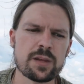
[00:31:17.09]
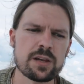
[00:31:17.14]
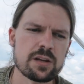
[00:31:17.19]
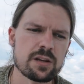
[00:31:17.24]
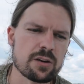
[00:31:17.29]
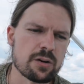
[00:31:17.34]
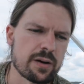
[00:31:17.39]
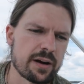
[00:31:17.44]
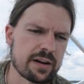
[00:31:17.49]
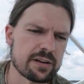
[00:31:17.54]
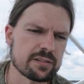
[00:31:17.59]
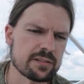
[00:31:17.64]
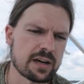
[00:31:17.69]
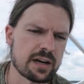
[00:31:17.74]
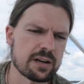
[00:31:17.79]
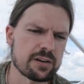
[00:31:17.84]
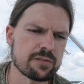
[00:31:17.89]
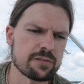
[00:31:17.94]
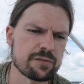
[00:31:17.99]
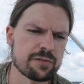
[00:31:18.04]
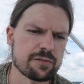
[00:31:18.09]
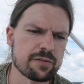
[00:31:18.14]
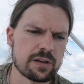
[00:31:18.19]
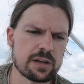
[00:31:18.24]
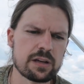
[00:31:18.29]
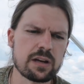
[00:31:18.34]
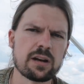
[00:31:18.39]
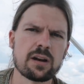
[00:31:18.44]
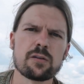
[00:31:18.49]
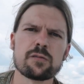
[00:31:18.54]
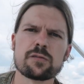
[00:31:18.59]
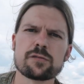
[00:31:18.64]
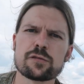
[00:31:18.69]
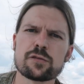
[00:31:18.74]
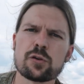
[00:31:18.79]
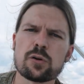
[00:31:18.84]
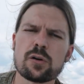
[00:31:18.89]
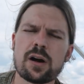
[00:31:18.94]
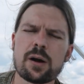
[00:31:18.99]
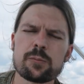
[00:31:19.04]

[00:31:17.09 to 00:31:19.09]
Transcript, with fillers: You know, I, have and I've told